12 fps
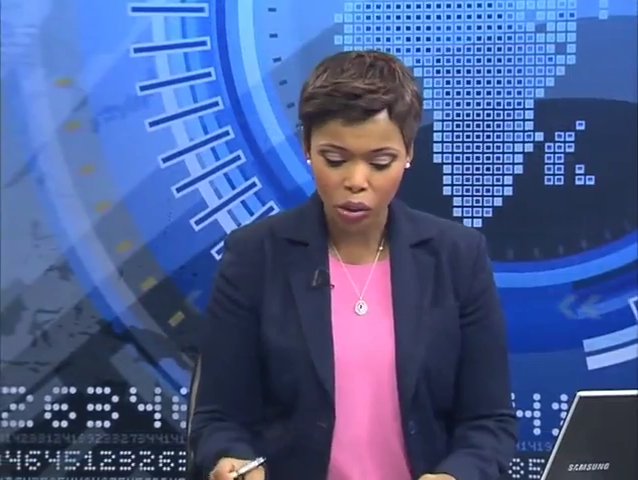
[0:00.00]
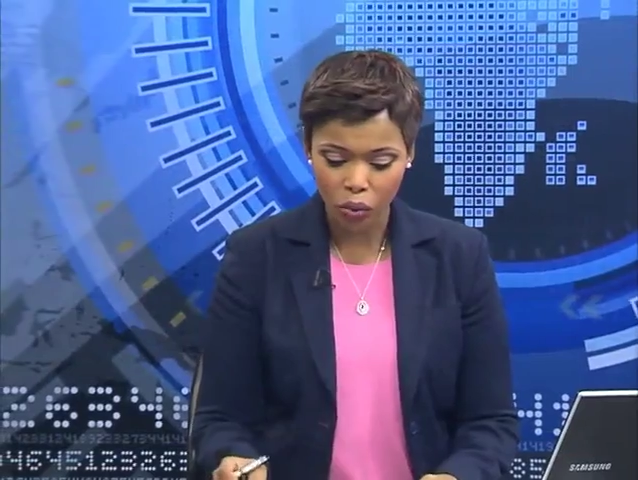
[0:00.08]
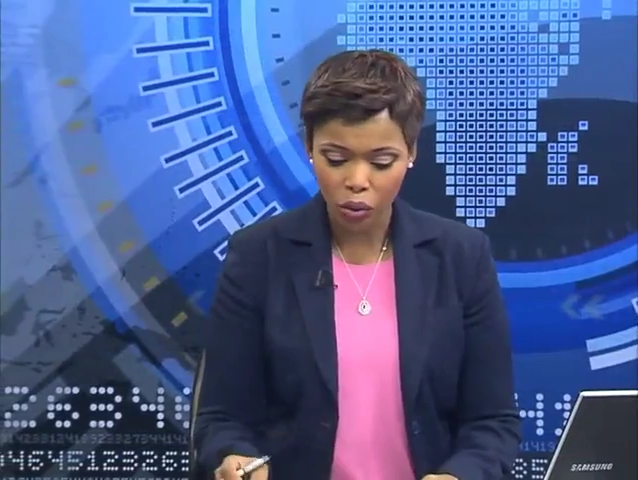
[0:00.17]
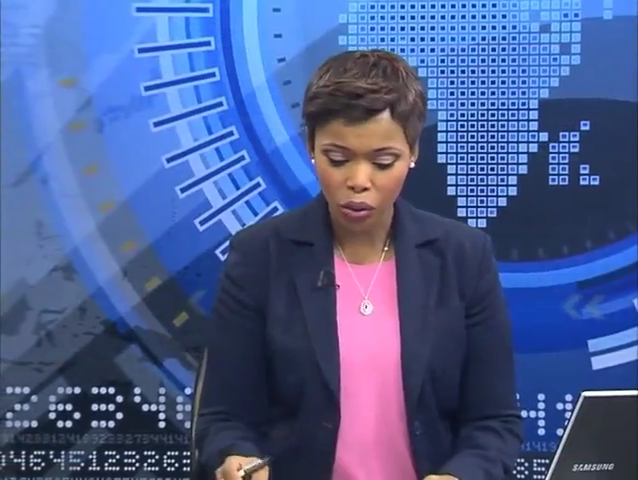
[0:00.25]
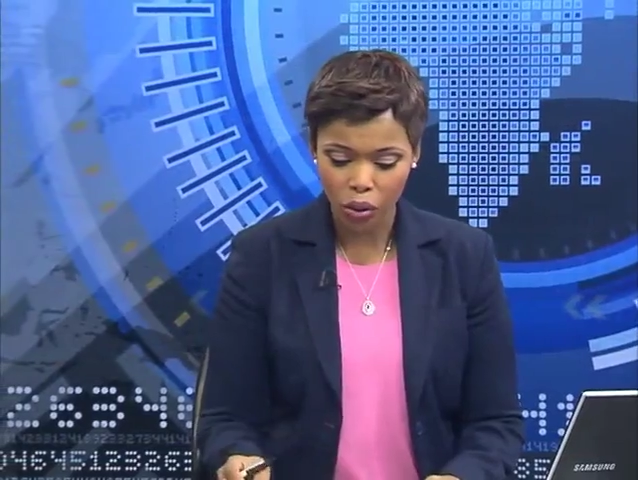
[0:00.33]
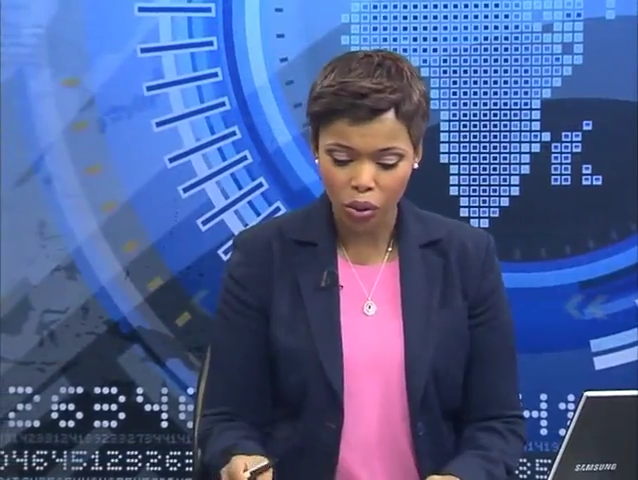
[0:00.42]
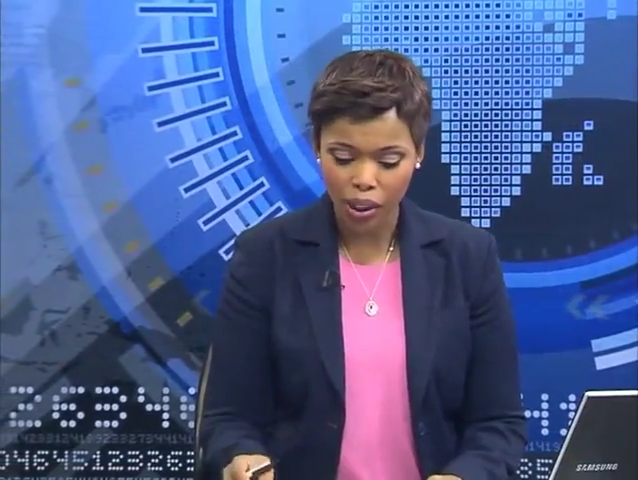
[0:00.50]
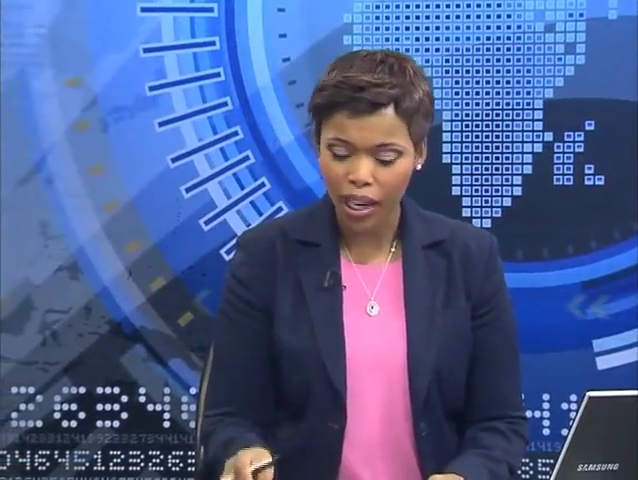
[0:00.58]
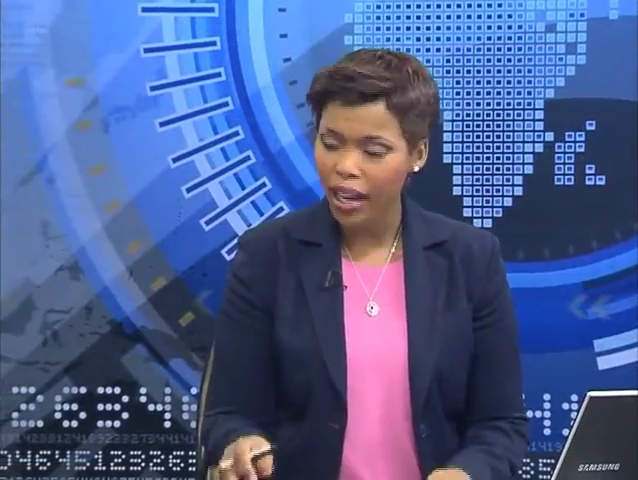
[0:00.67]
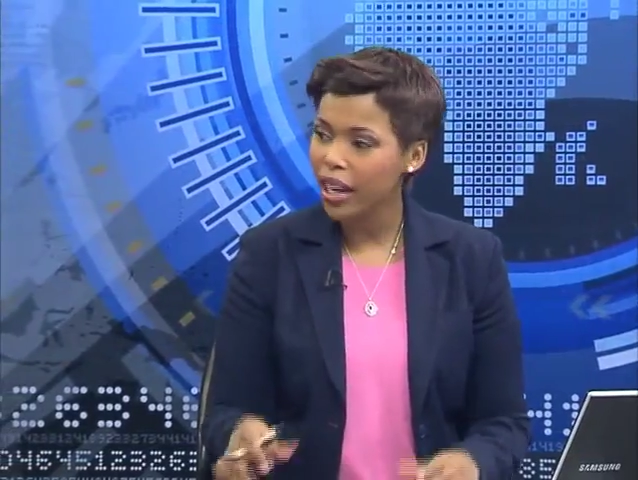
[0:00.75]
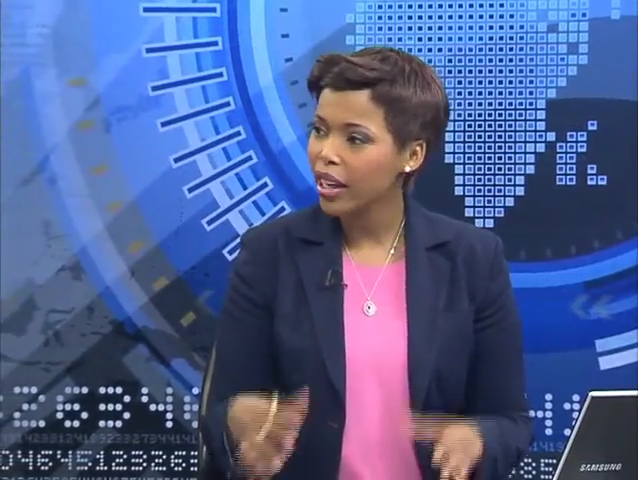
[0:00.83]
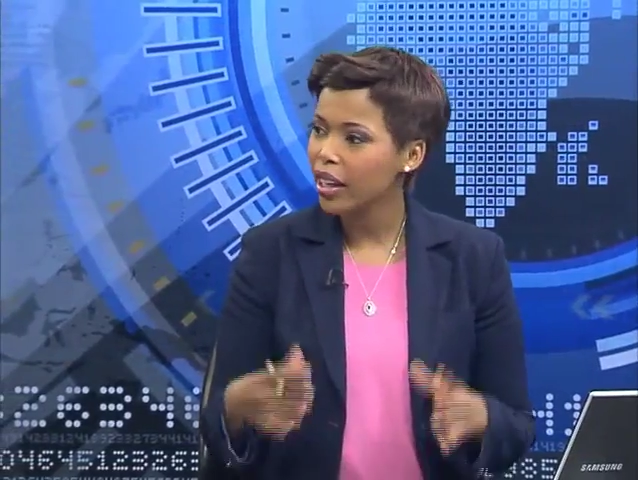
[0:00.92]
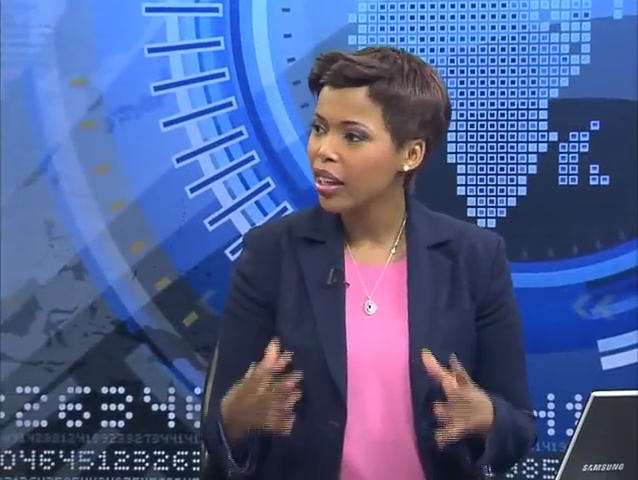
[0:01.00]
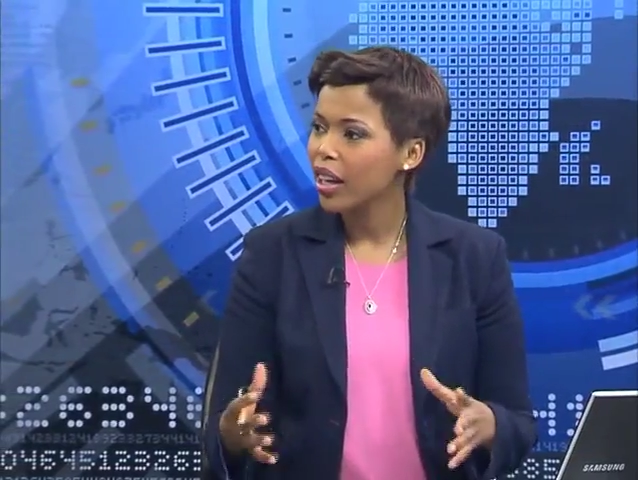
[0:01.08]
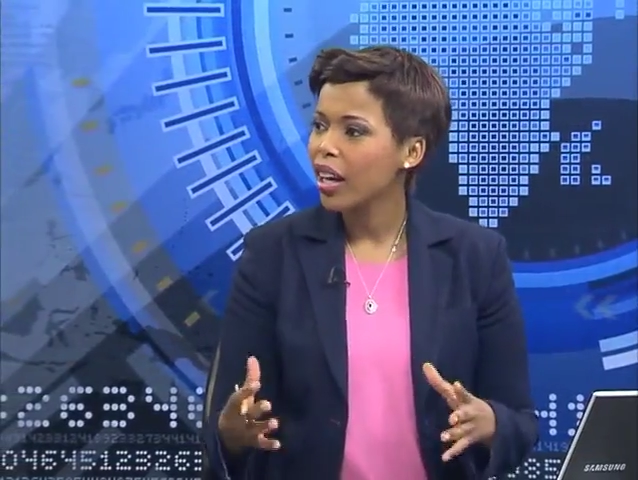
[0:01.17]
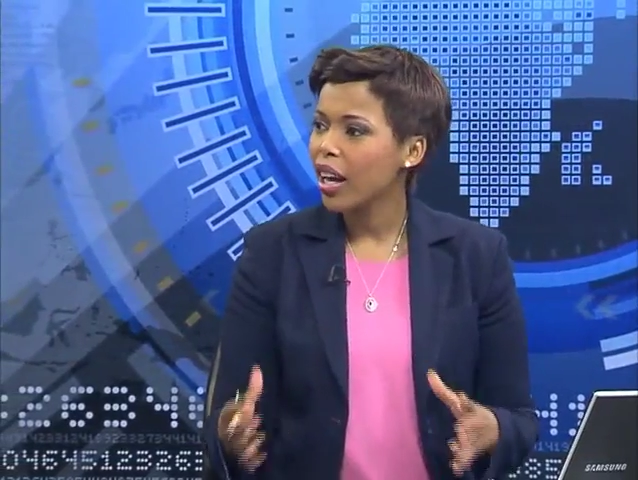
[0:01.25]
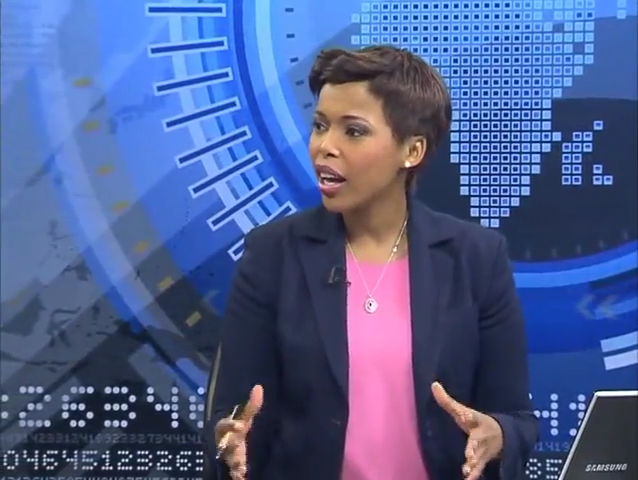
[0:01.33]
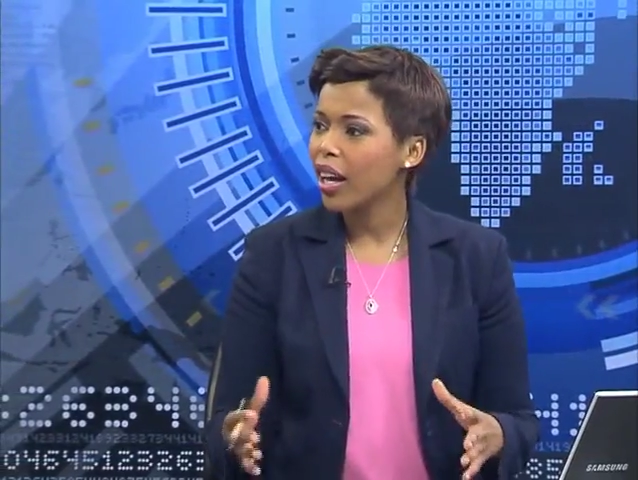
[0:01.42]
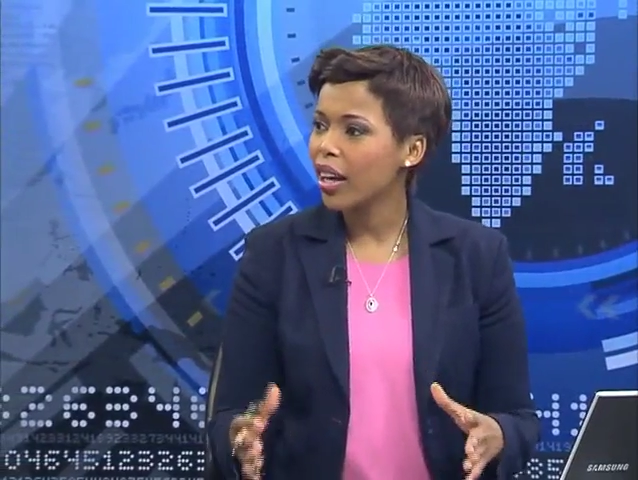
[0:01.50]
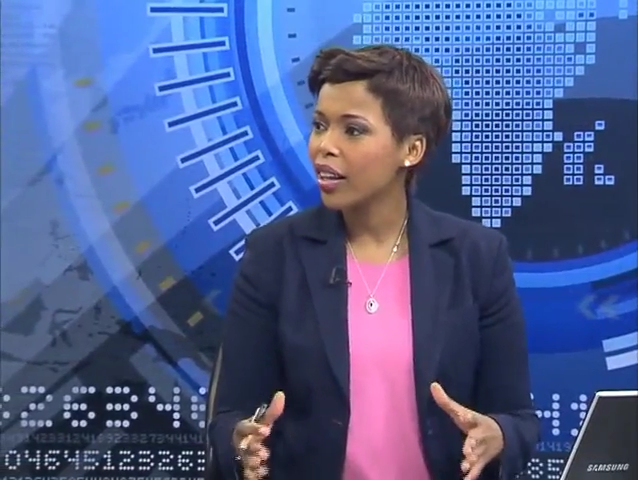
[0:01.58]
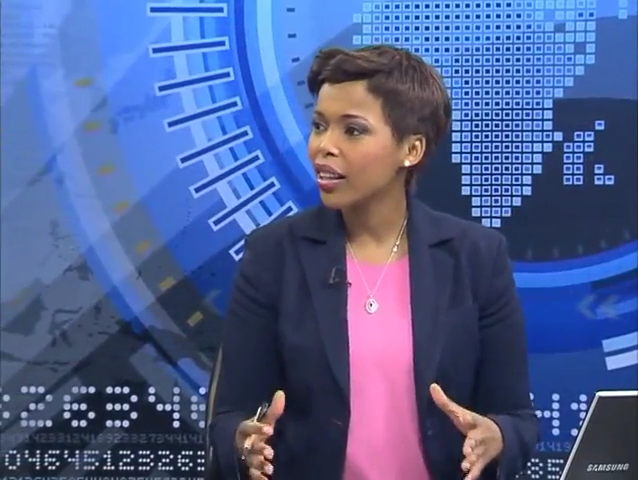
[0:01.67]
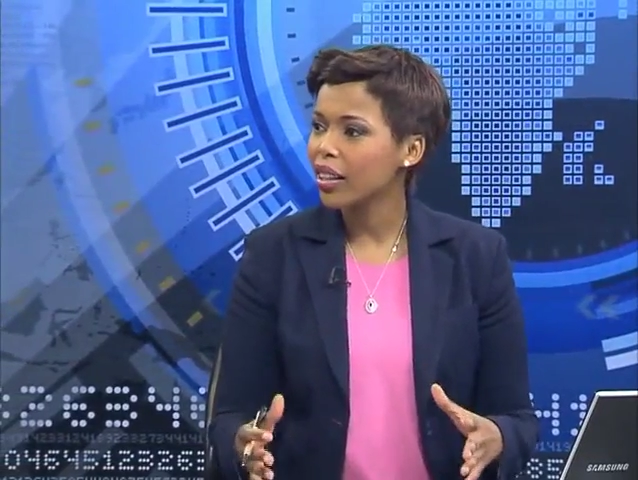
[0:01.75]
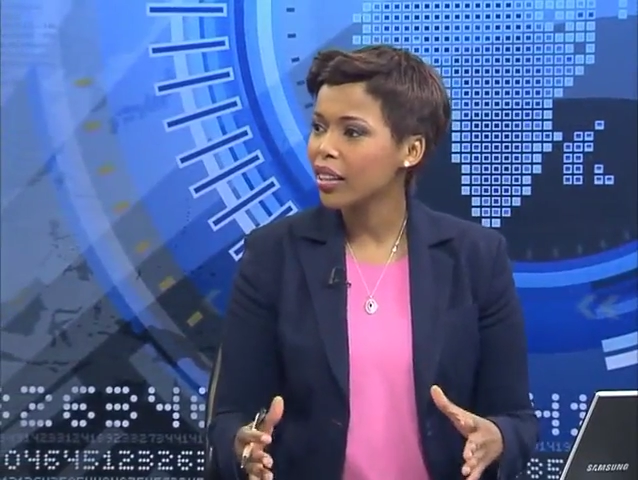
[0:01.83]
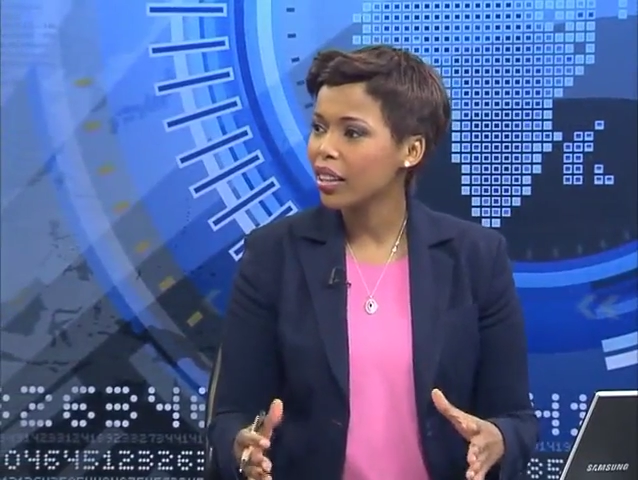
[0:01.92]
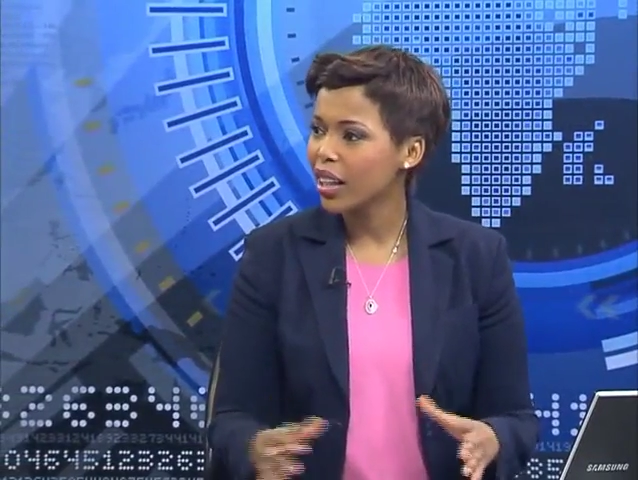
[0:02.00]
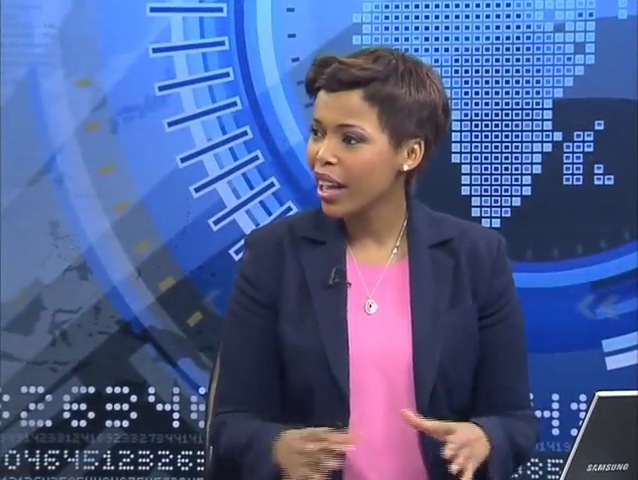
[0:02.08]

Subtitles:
off with you laying the